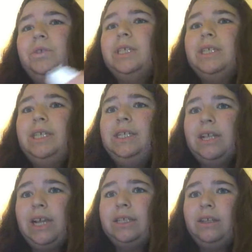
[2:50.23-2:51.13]
of the
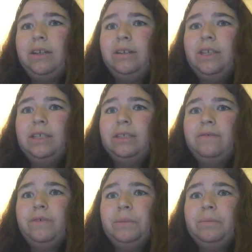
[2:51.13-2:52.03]
season has a lot of this
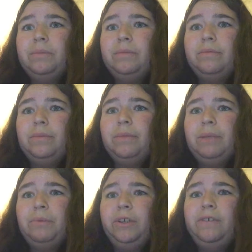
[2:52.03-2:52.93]
from
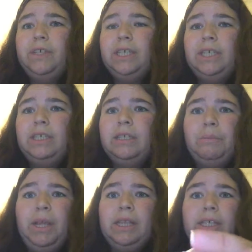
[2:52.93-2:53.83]
the previous seasons,
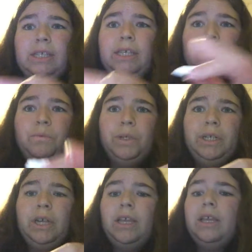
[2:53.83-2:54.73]
mainly season 1.